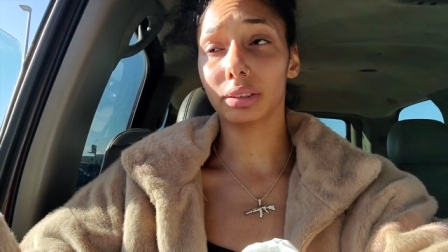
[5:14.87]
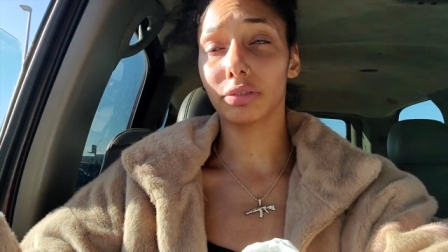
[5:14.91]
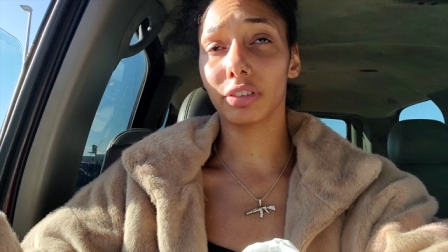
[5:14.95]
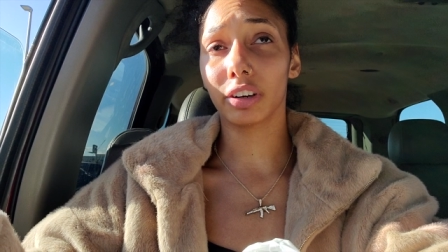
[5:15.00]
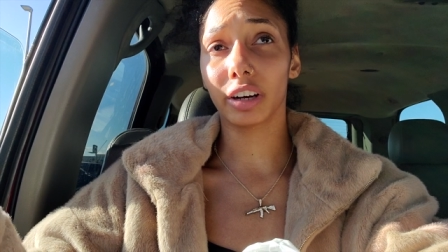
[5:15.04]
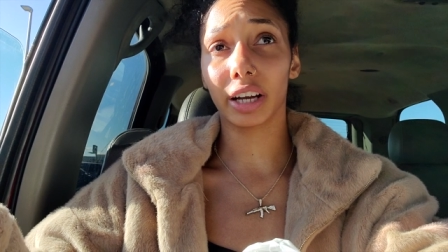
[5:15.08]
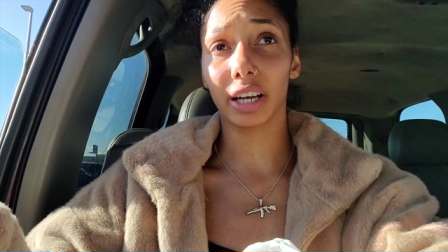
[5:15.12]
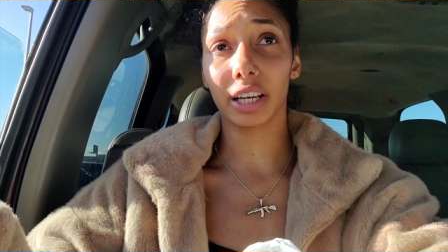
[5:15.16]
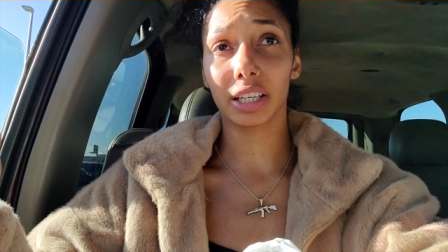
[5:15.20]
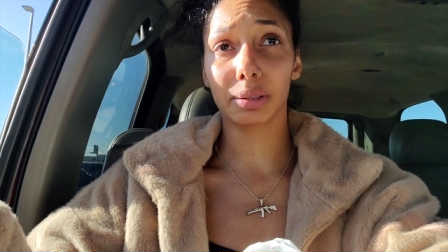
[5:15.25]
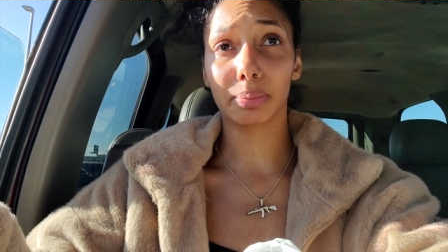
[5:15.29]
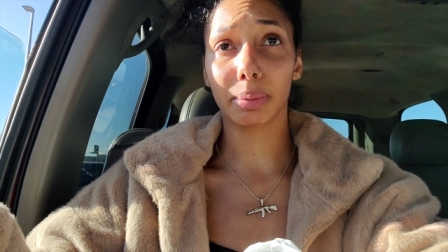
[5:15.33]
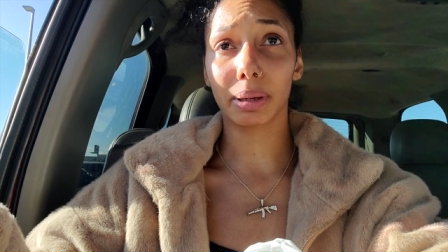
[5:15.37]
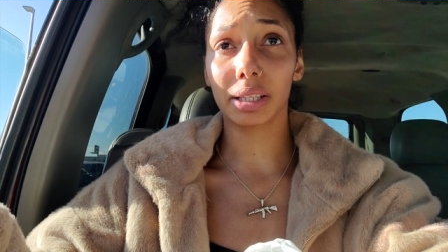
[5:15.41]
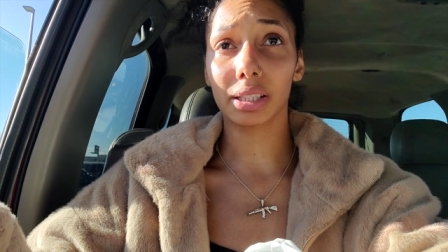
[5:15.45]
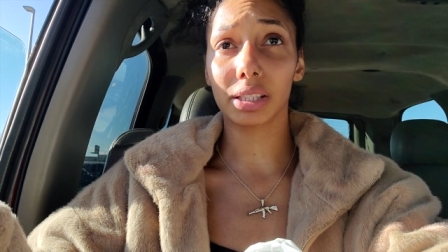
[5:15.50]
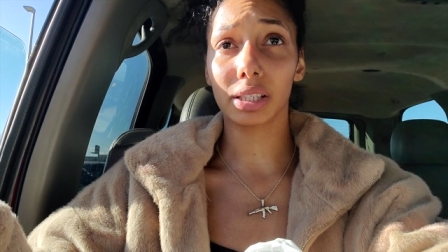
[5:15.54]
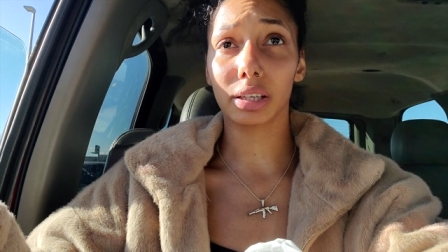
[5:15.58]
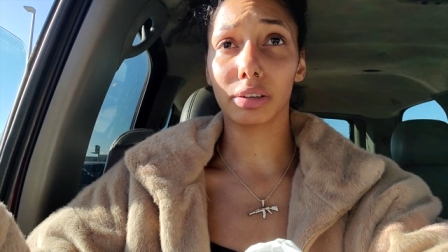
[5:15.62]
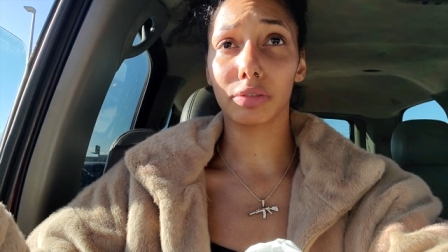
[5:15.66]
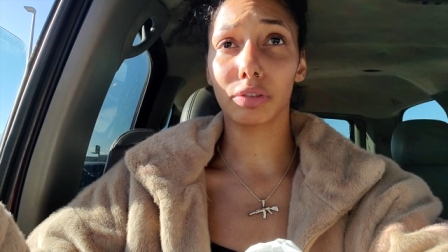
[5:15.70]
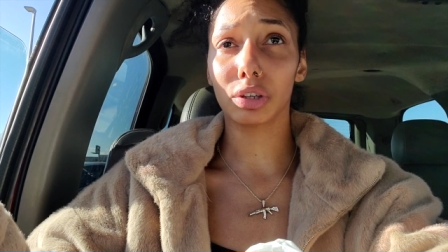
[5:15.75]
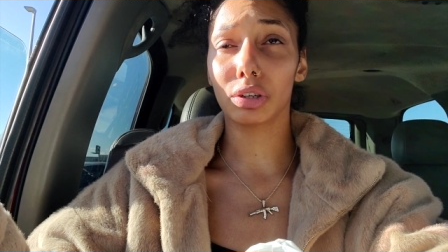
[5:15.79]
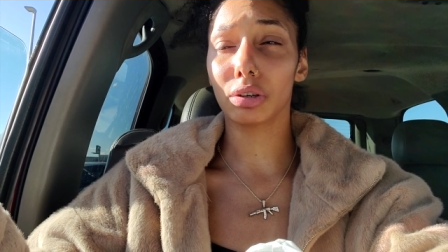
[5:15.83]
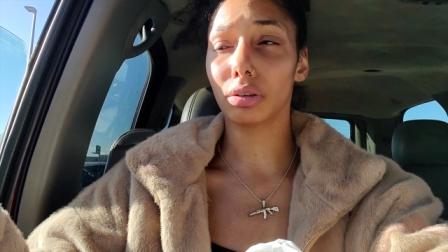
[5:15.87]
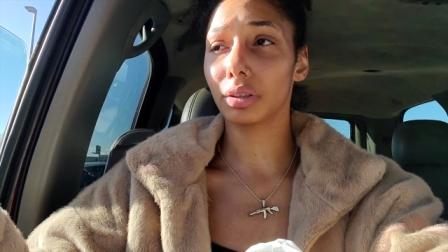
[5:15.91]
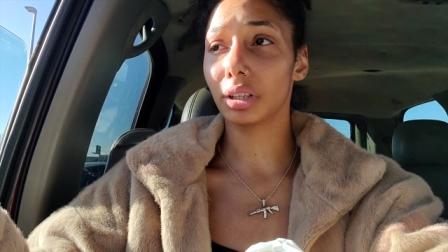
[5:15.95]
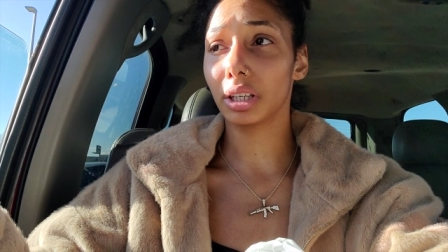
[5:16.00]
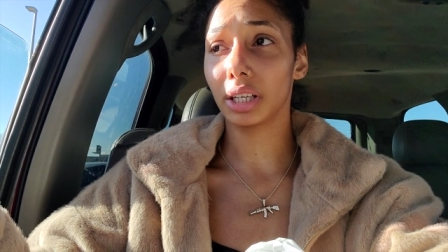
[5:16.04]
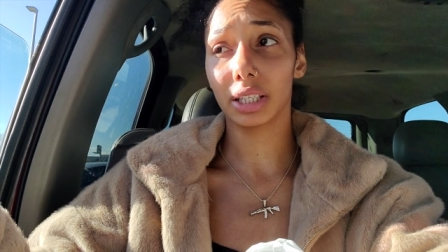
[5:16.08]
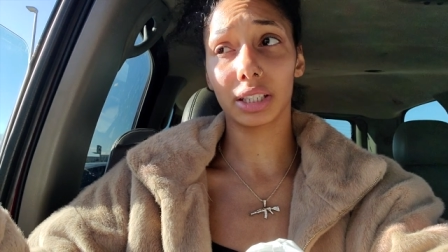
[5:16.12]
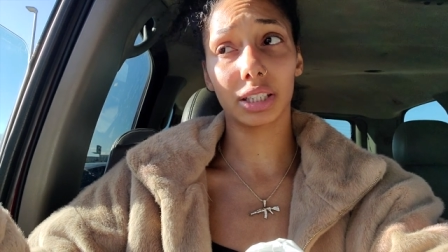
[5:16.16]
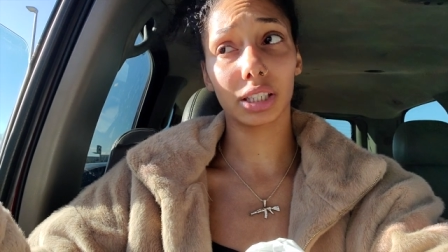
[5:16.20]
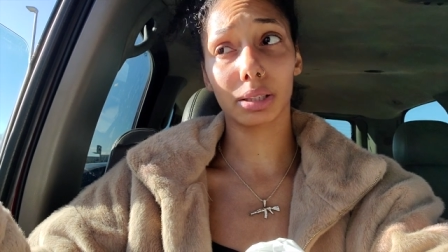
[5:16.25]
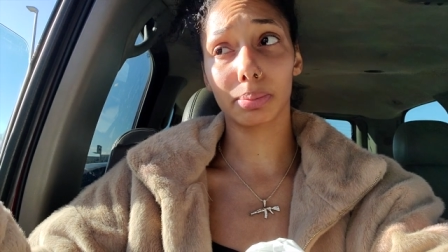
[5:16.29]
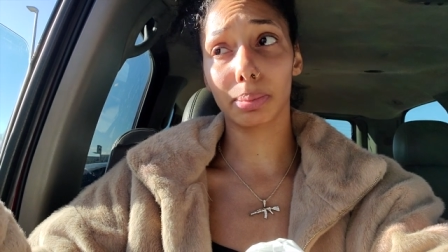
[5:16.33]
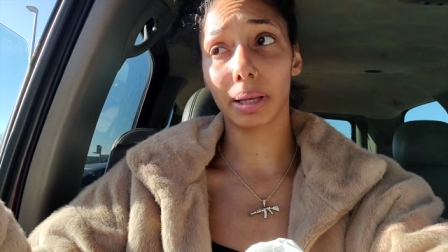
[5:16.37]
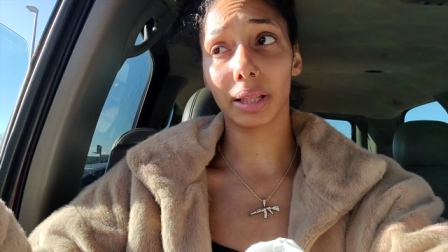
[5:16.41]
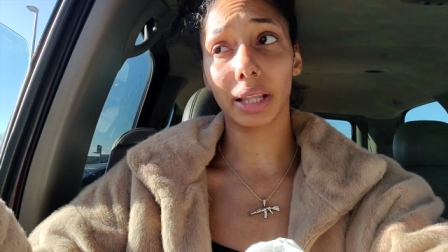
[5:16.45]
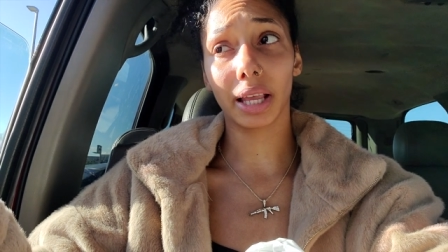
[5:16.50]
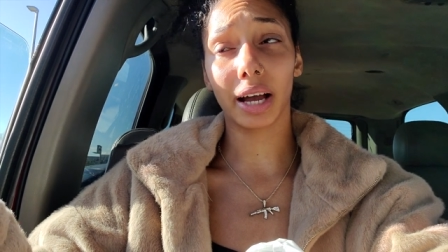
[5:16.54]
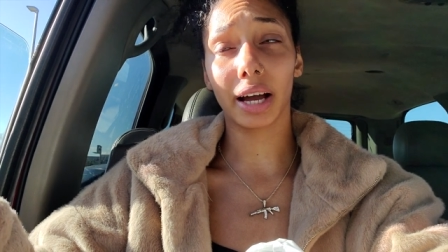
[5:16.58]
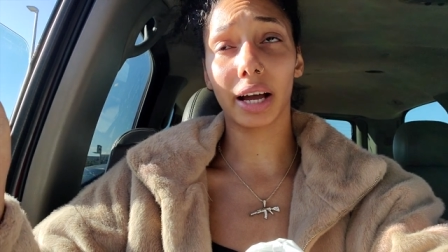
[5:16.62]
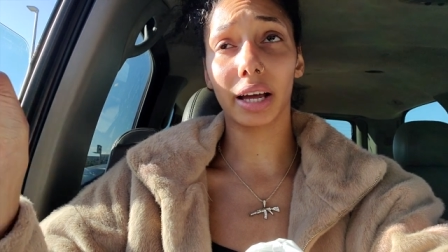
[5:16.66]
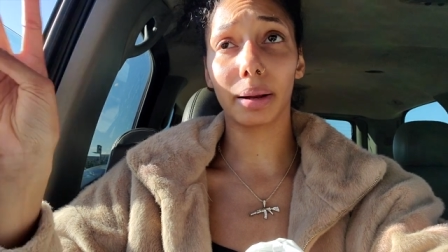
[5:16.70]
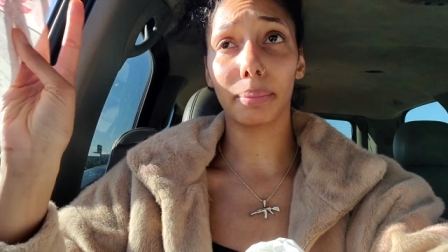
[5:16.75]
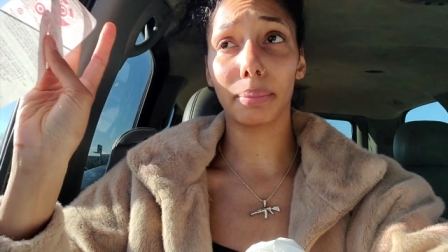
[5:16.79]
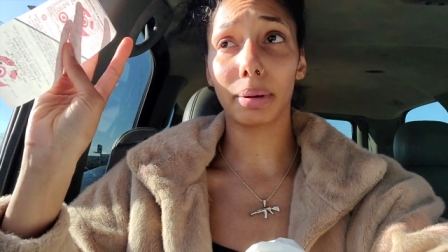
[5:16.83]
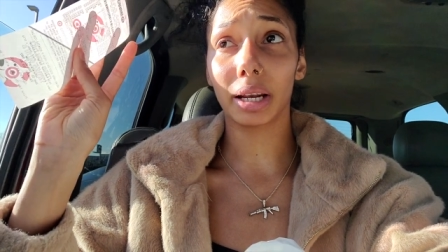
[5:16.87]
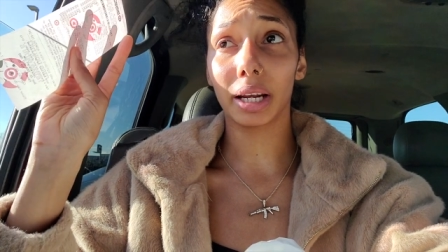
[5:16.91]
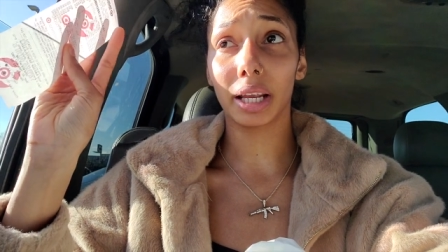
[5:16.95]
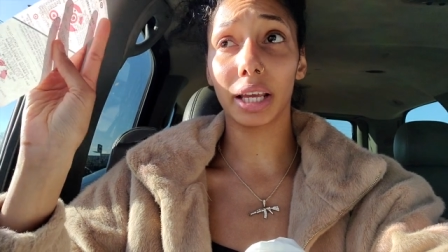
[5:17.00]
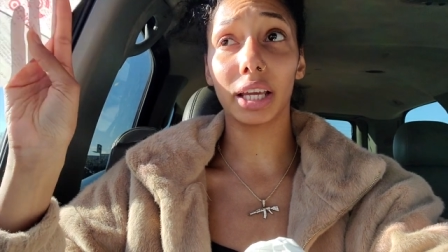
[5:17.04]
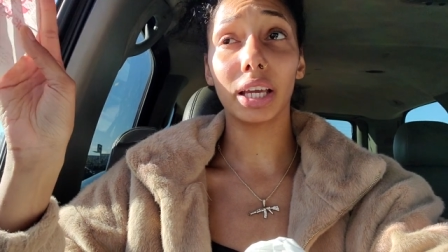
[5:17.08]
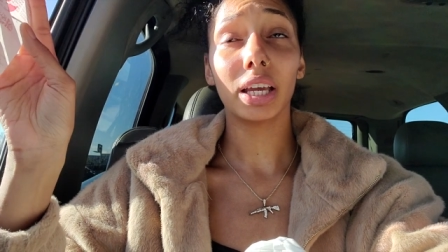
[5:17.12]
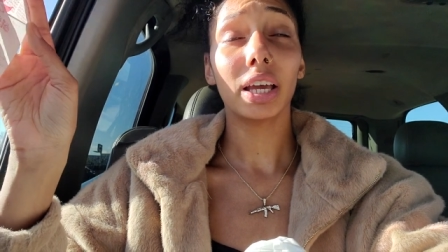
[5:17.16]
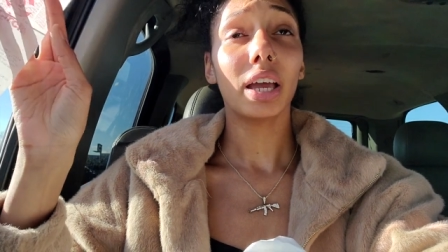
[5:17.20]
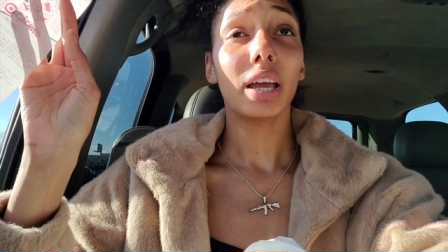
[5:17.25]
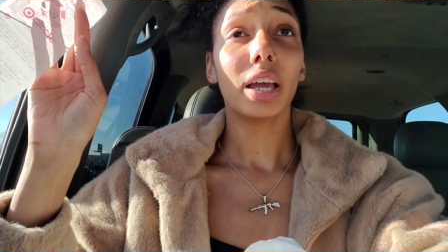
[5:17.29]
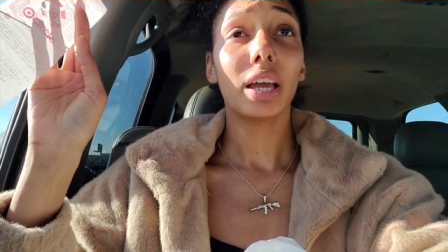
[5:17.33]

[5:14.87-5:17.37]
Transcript: very expensive. You don't need to spend that kind of money.